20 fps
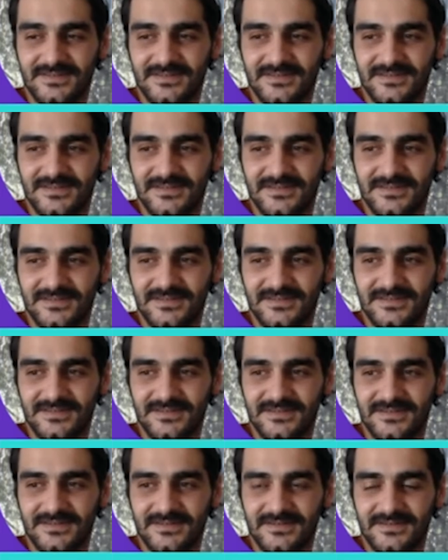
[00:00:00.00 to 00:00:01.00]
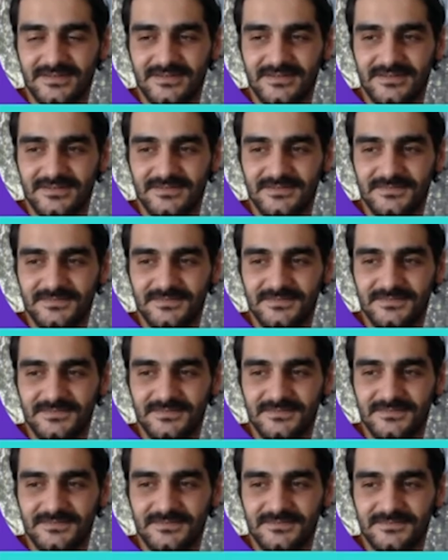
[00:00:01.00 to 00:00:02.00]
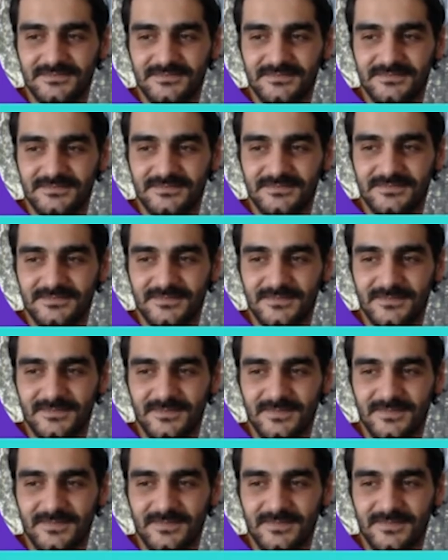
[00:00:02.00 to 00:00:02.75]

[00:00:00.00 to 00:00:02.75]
[no speech]